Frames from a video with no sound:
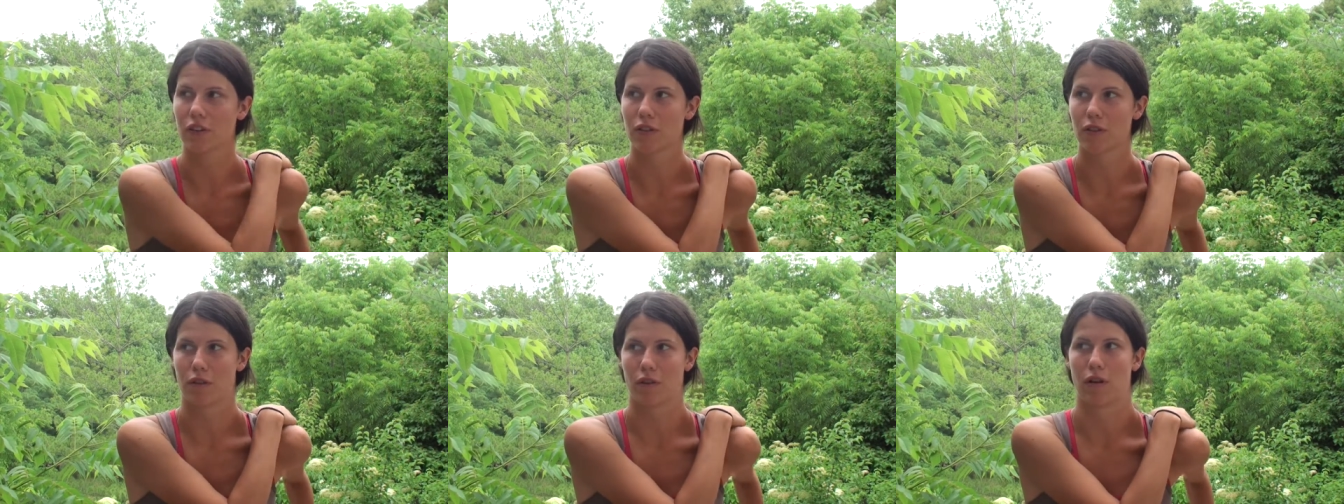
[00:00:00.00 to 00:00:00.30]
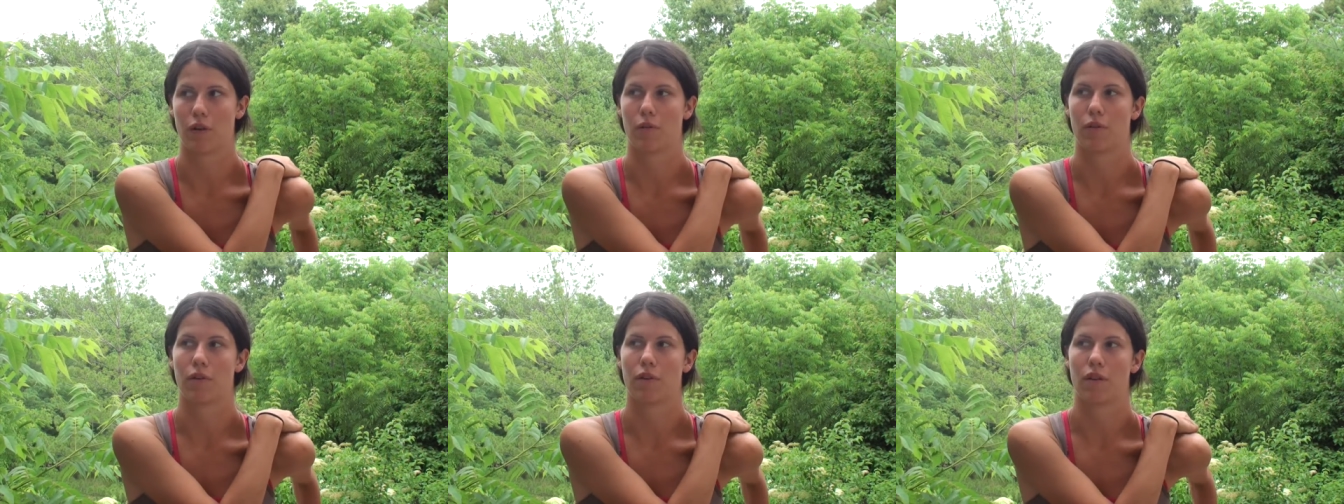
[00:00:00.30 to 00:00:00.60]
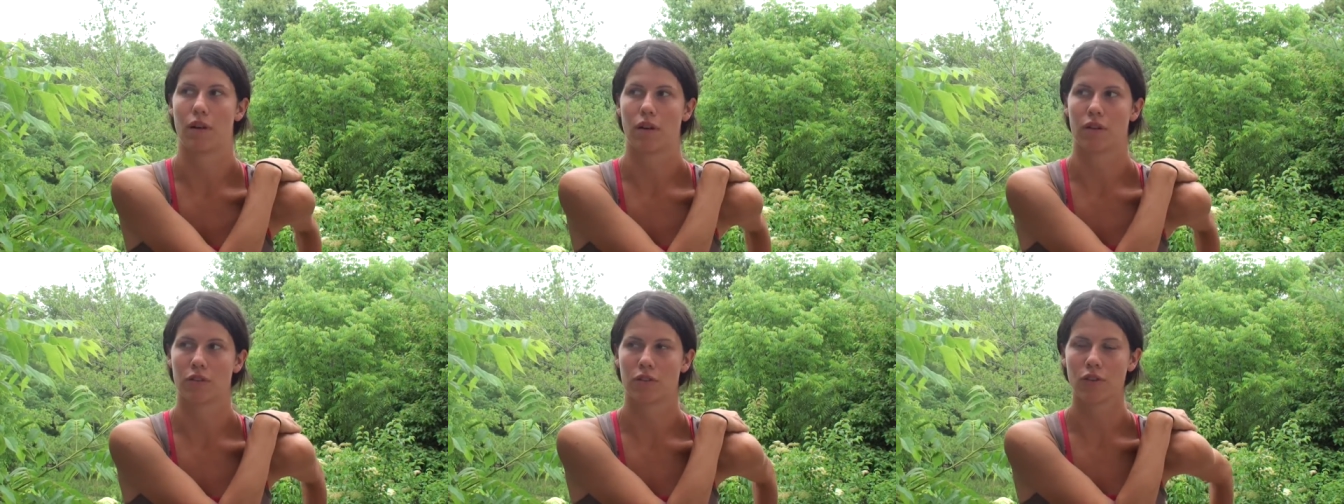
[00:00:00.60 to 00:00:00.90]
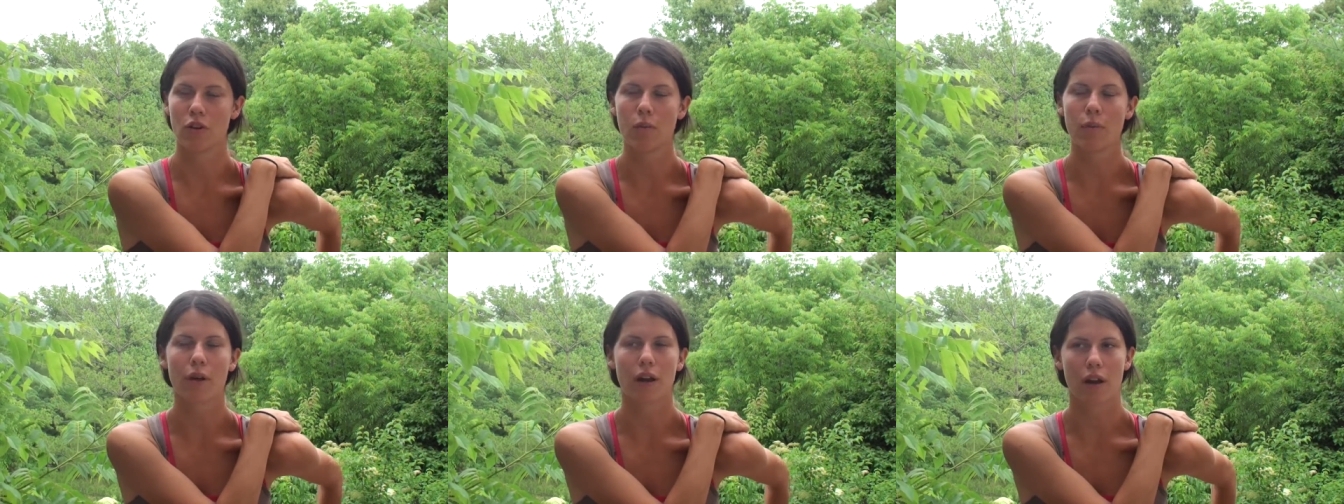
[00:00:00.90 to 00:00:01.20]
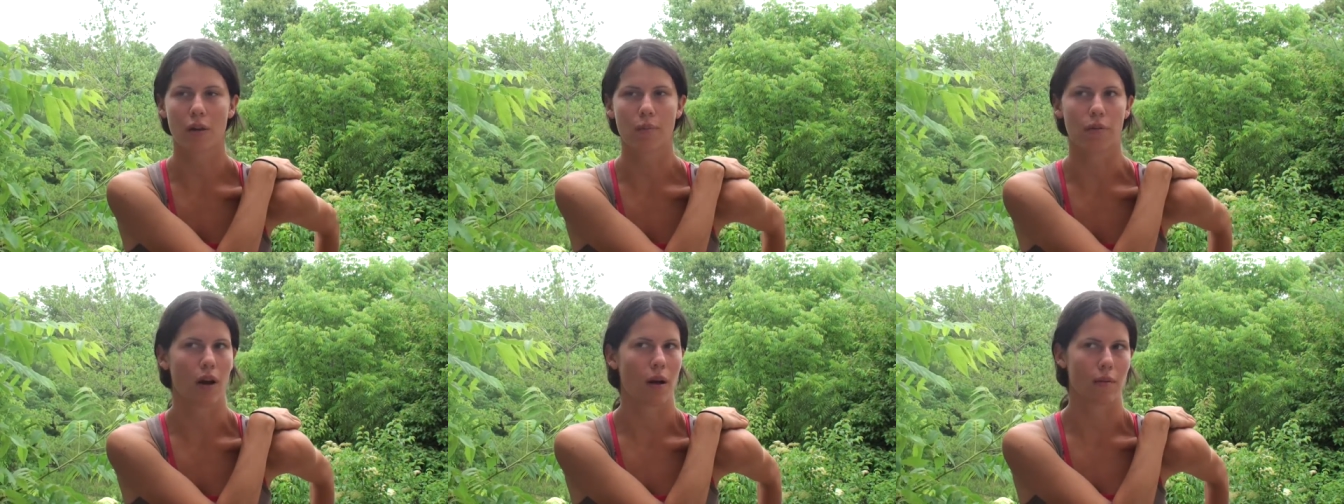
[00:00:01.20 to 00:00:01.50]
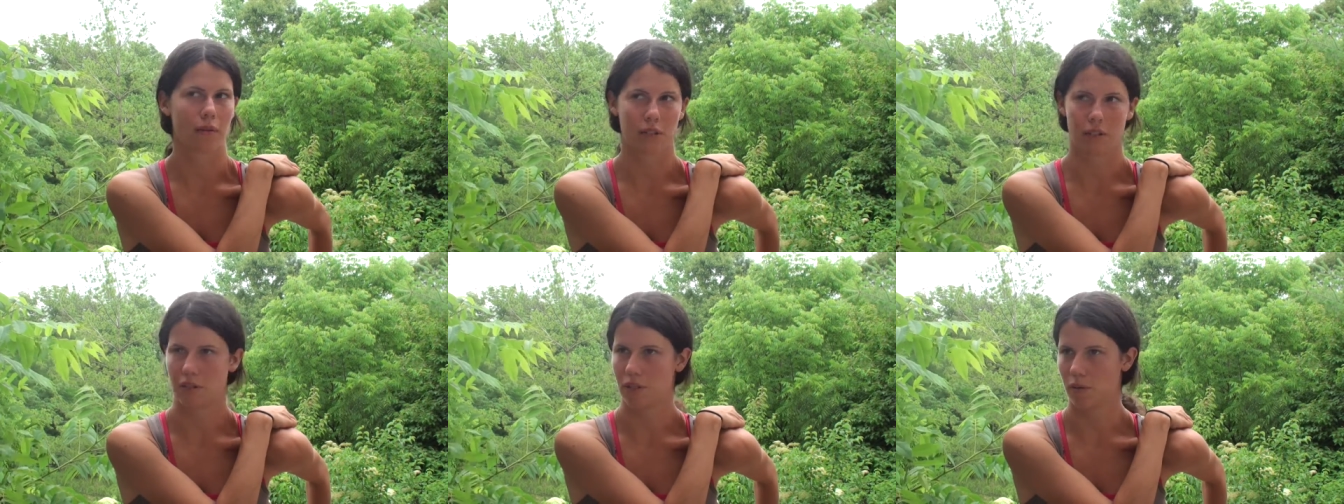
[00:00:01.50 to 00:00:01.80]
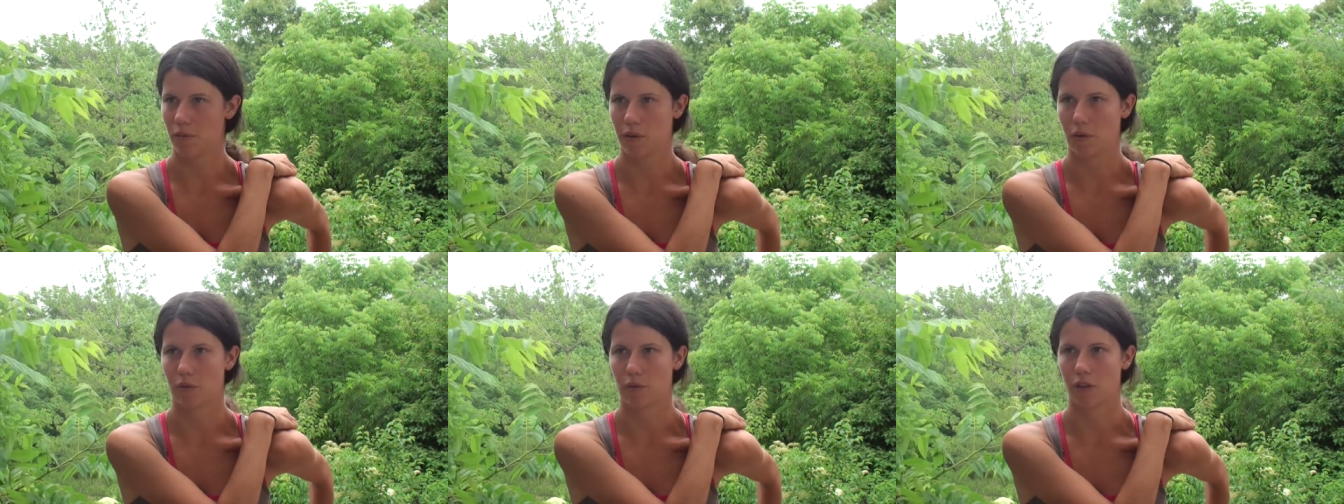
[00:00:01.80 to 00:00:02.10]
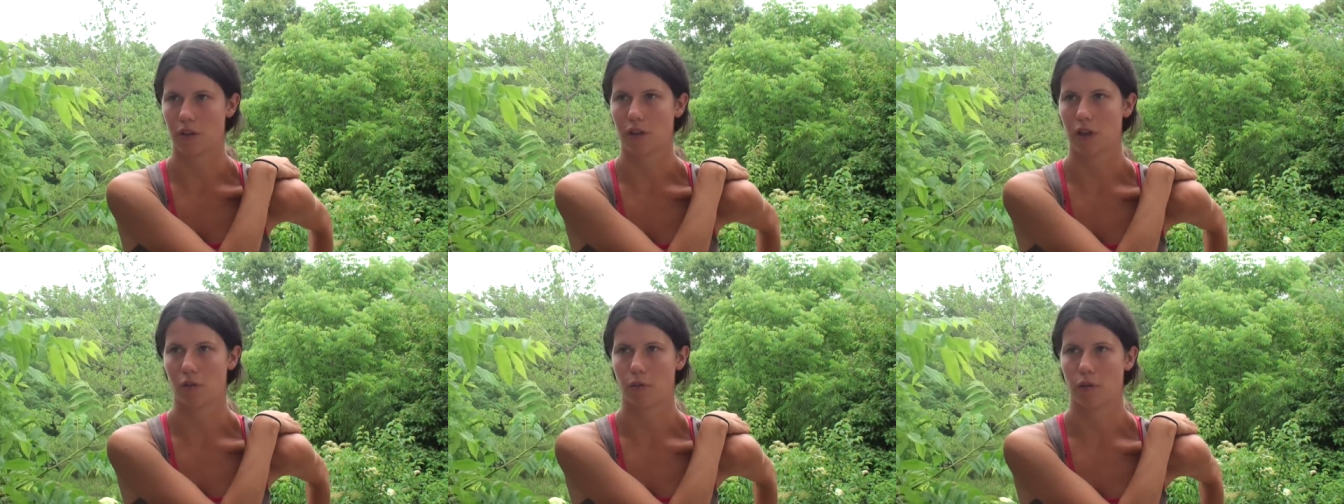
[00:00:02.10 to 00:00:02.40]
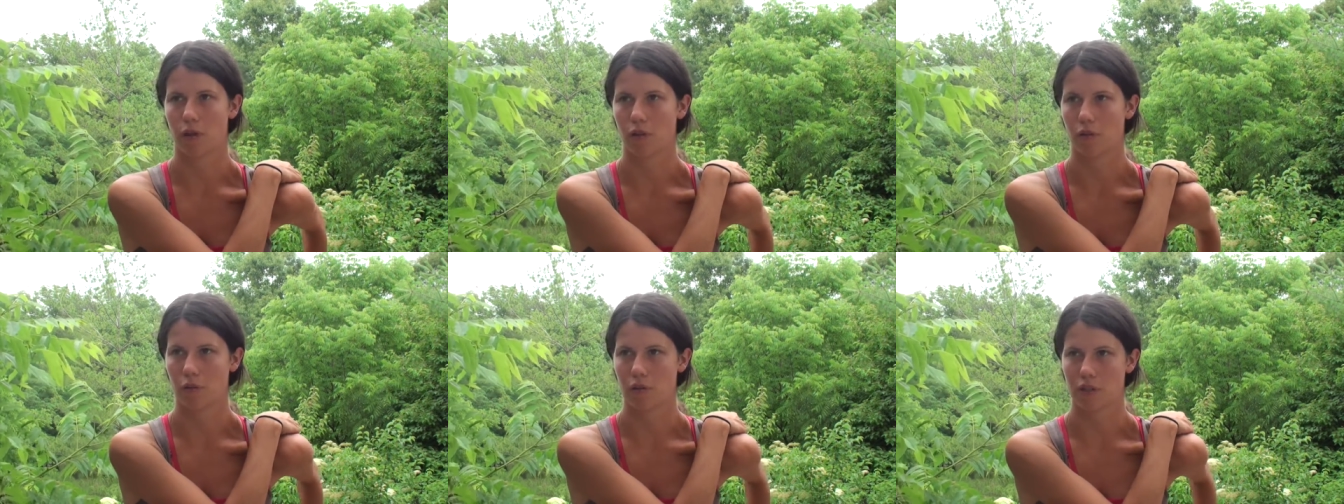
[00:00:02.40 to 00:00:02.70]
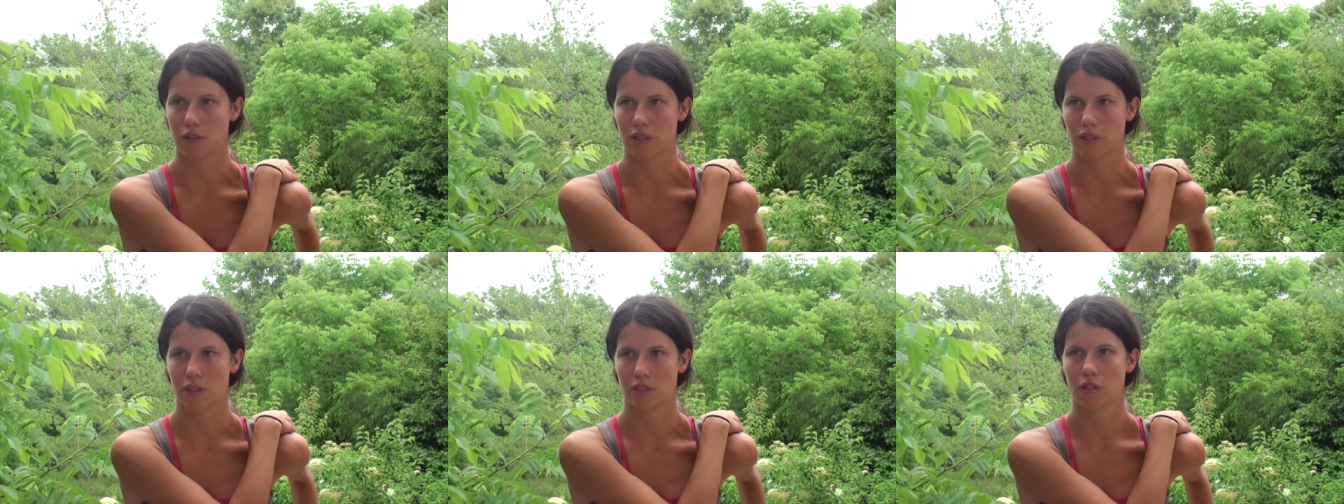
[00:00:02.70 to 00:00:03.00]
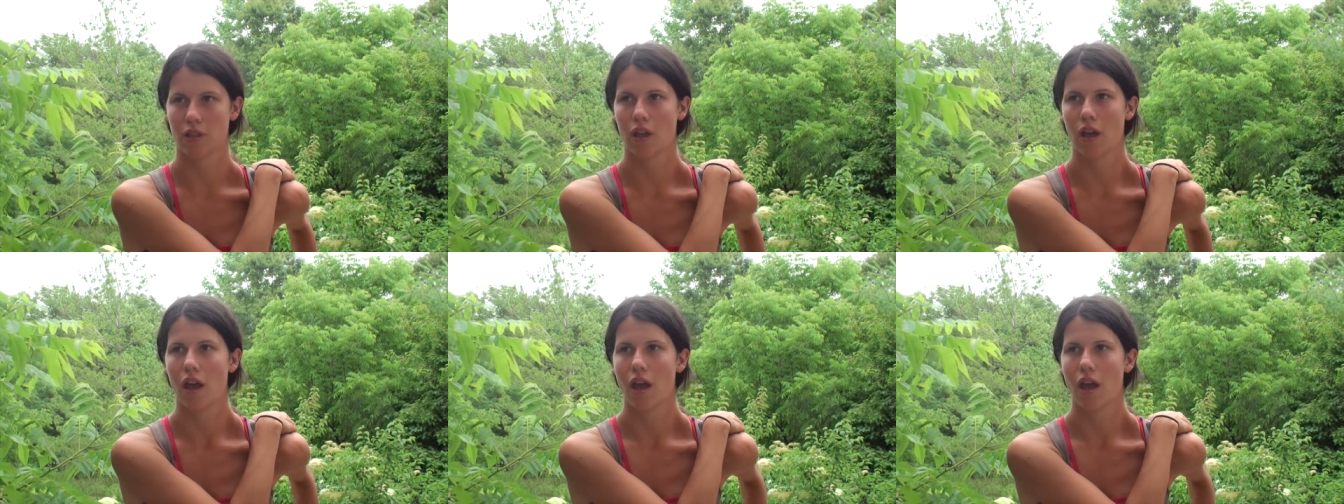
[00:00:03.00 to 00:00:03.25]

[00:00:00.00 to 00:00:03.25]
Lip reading: so I would assume that I'd probably still be working with horses